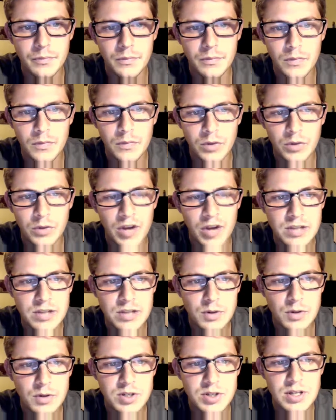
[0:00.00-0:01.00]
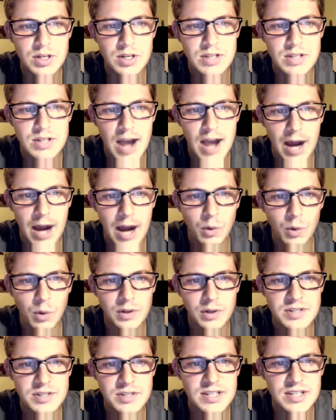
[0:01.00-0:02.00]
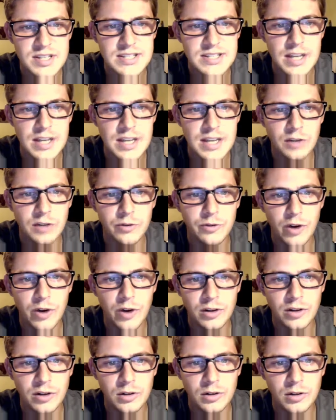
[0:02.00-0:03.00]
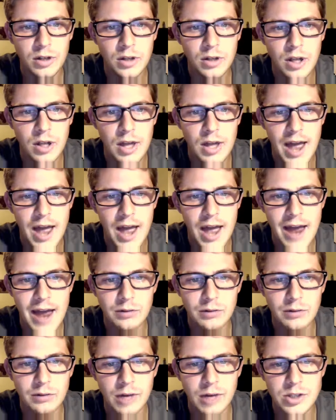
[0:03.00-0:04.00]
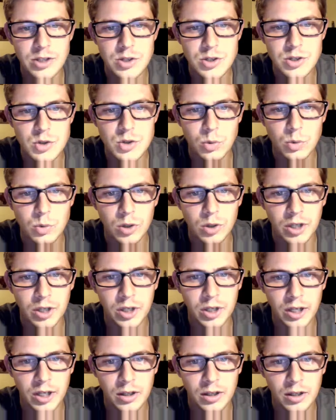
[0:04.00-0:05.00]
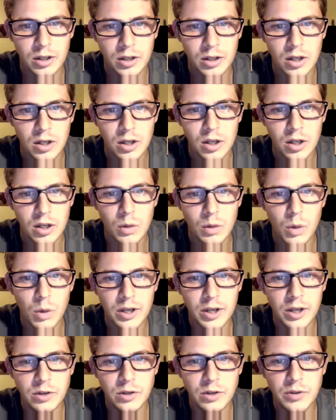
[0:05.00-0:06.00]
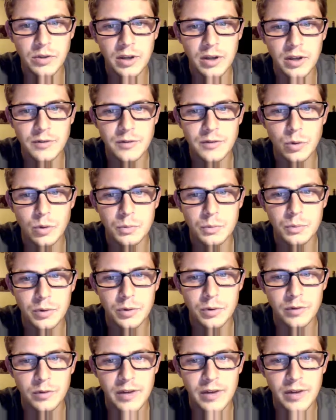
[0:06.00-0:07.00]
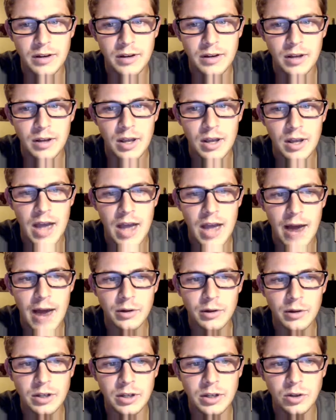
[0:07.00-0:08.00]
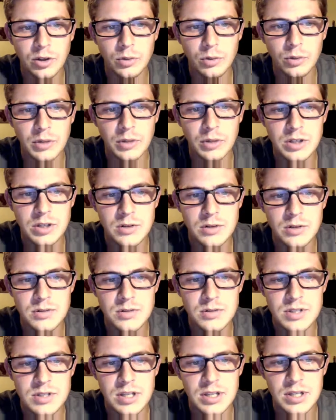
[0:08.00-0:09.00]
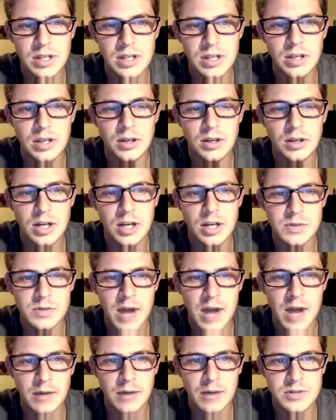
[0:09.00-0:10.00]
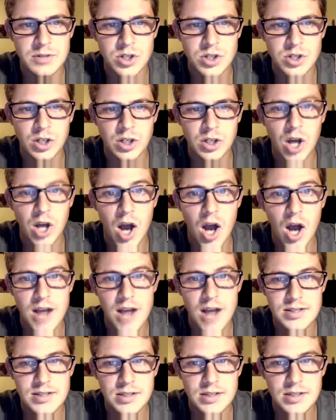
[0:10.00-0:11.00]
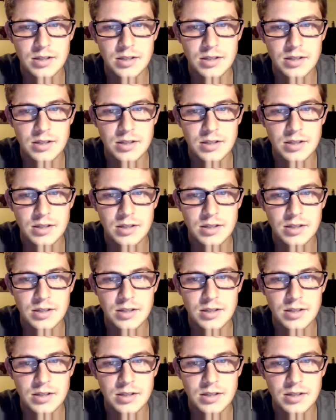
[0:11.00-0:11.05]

The next question is, how well is the sale funnel at RentJuice working? What can you think of to improve it? How can you reduce the customer acquisition cost?